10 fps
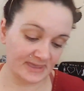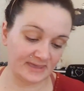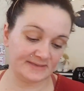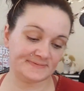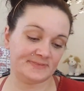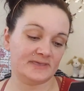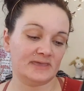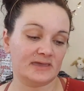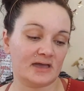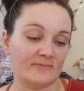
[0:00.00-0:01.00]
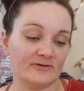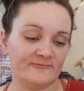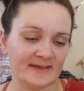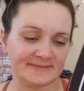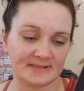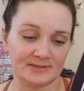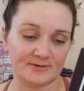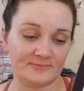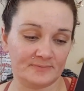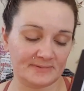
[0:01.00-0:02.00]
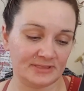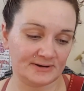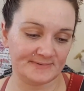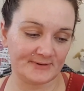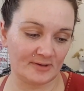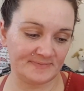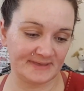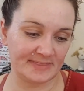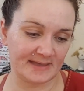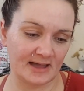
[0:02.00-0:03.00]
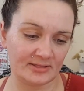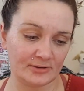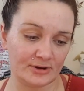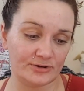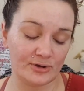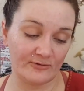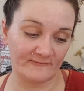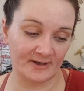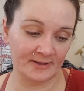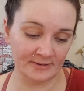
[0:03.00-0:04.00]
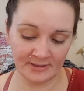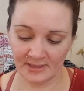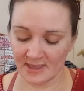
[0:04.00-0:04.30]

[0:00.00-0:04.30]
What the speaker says: is the Cover FX glitter drops in the color Nova.